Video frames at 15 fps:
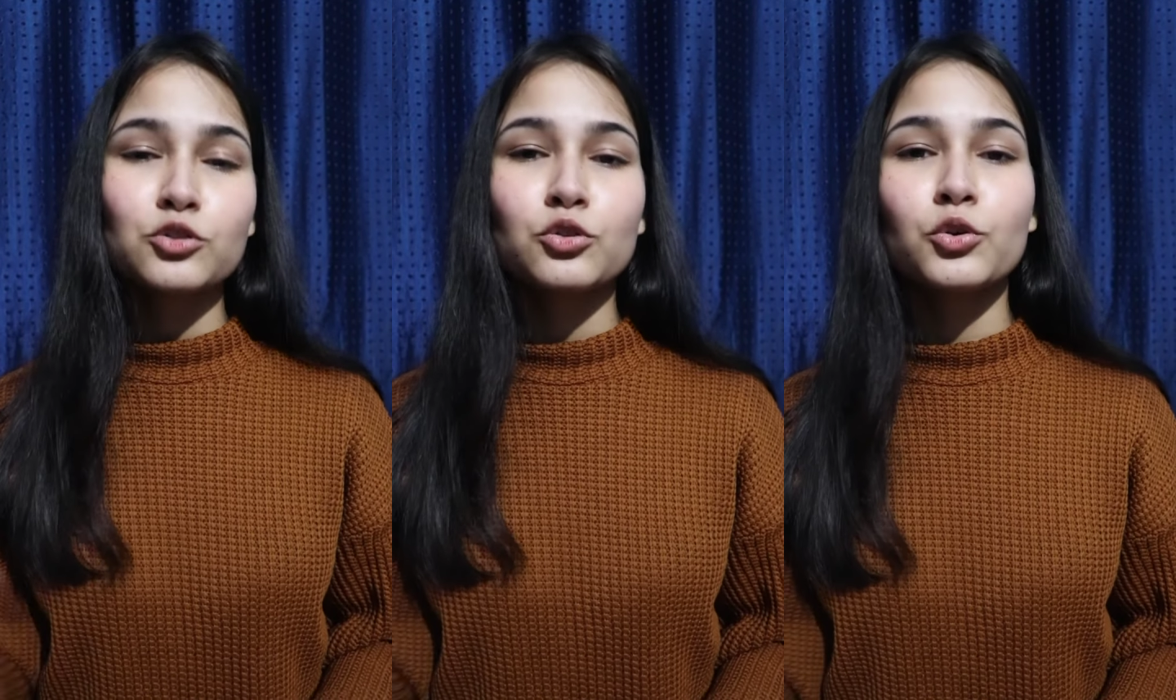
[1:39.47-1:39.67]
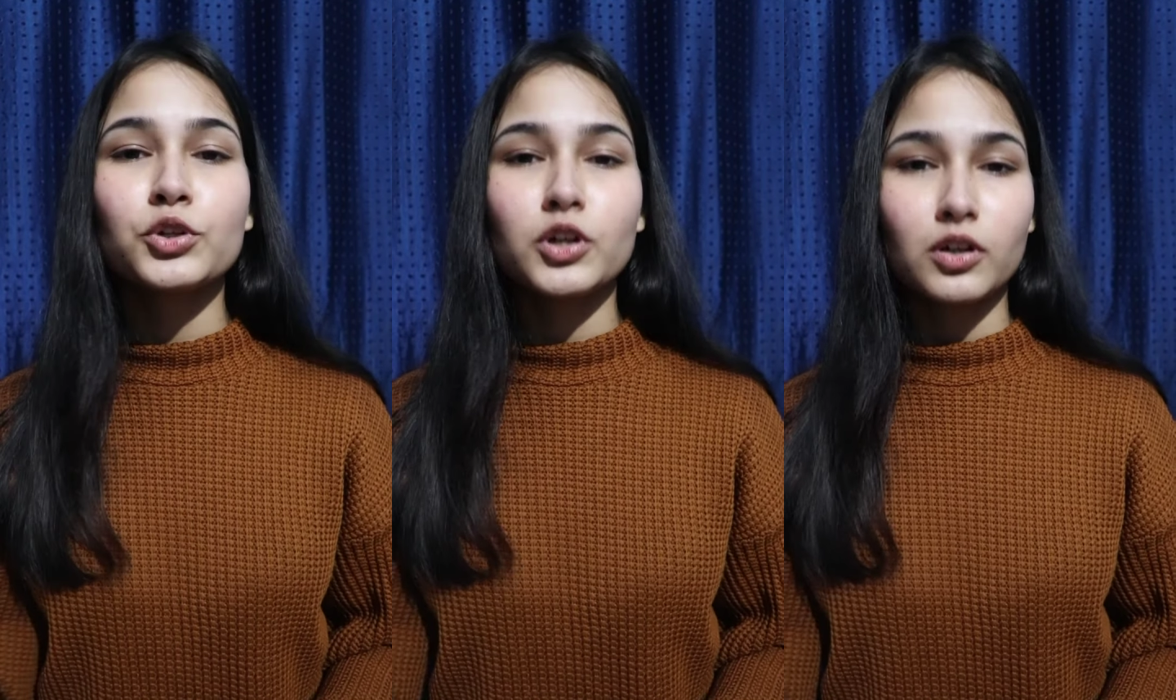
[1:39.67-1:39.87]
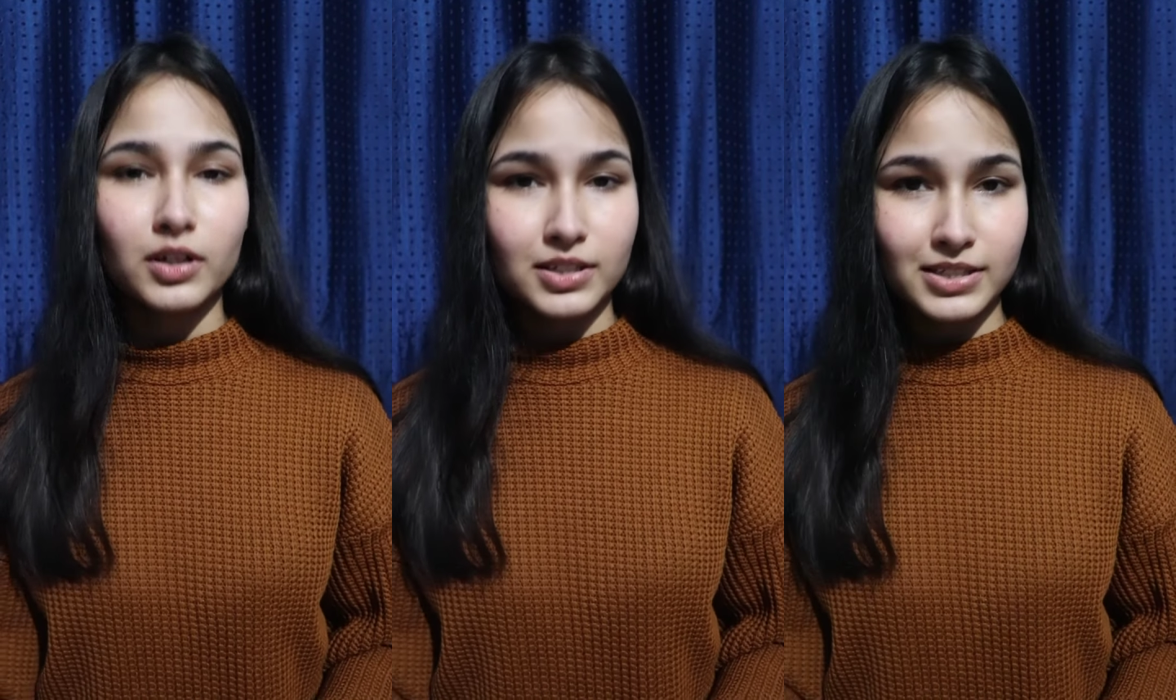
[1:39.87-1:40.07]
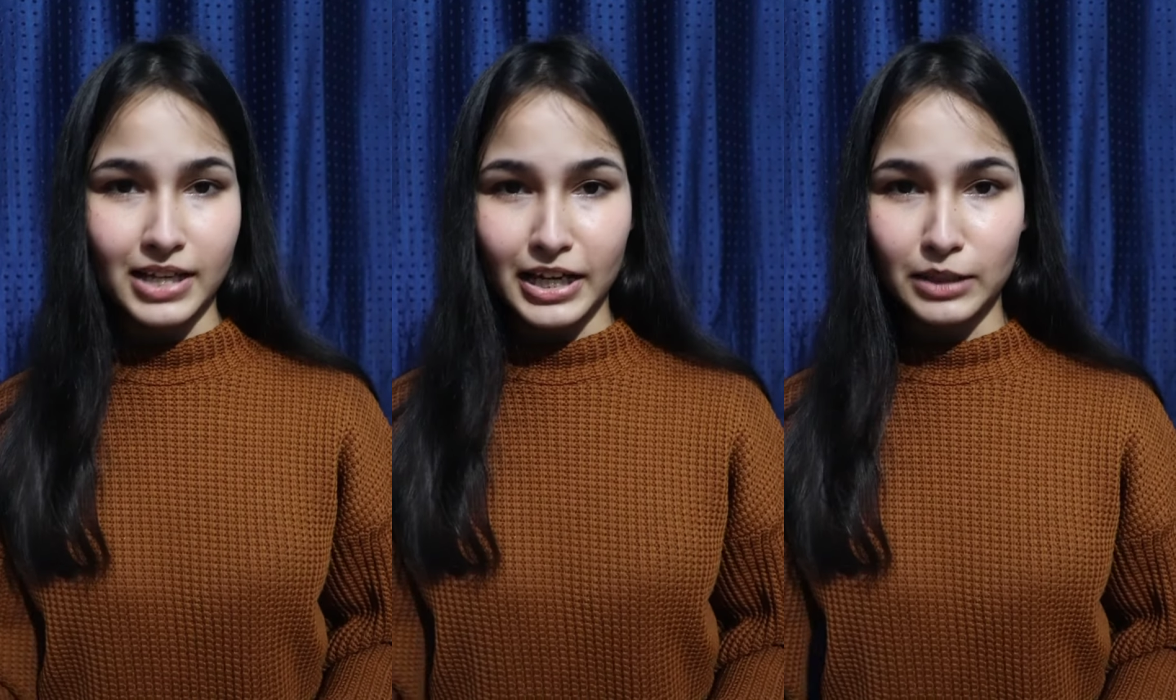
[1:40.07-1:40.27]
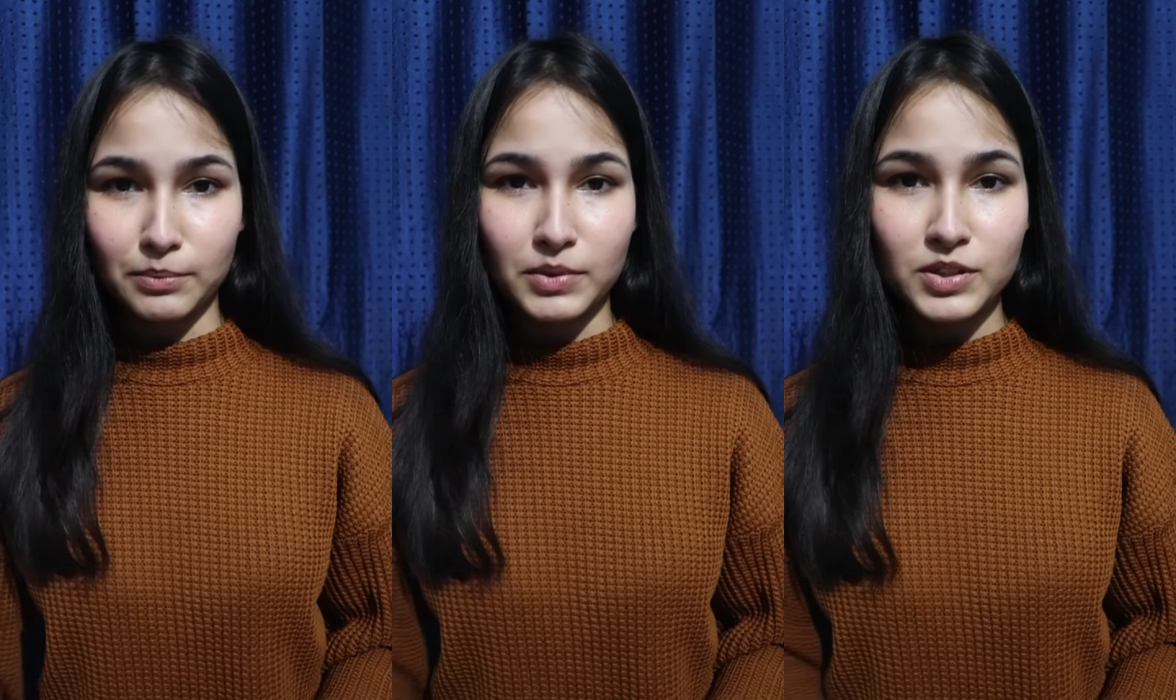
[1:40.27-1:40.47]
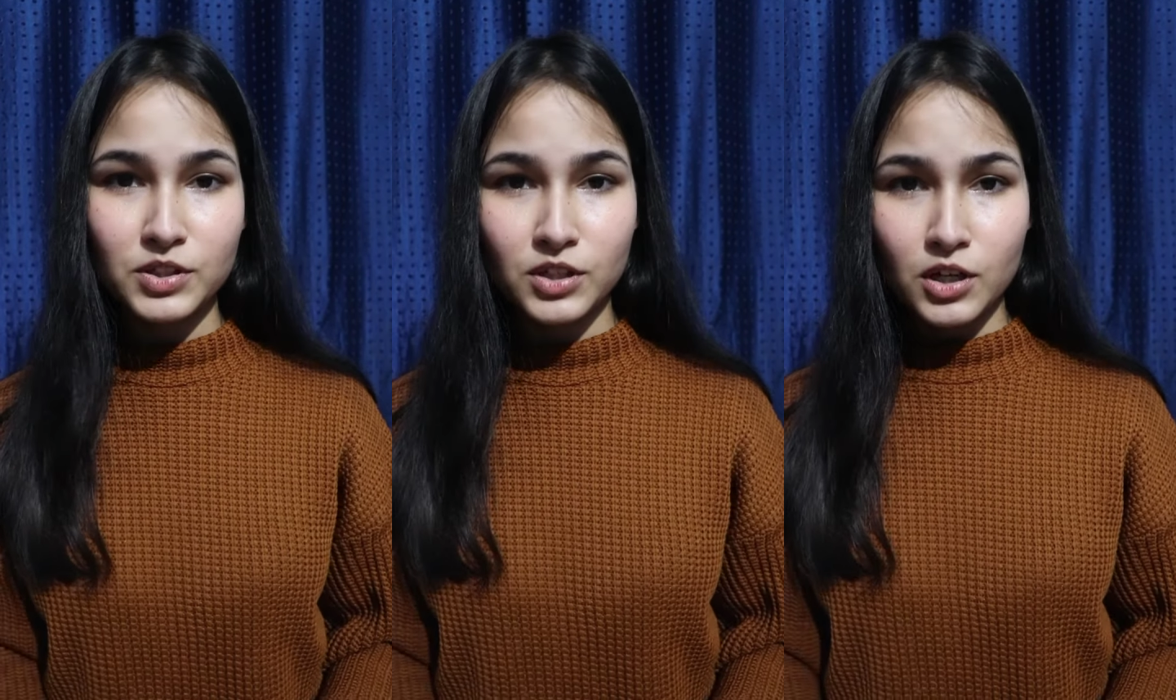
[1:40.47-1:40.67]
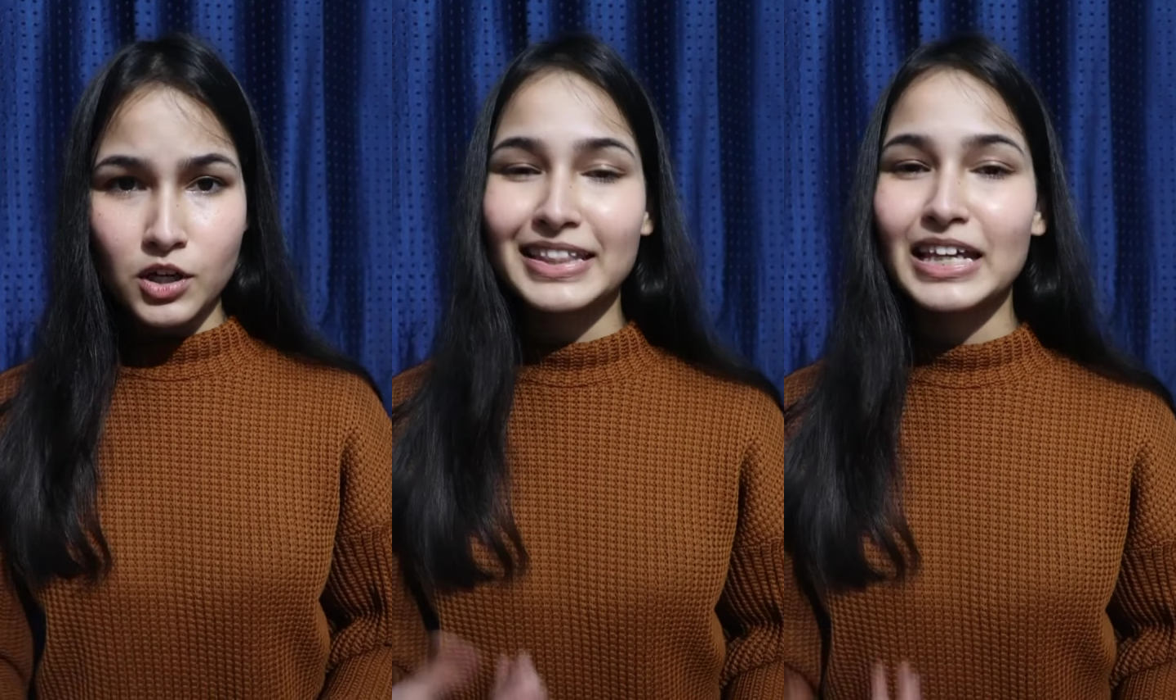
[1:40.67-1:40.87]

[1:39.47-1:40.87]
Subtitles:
through your assignments.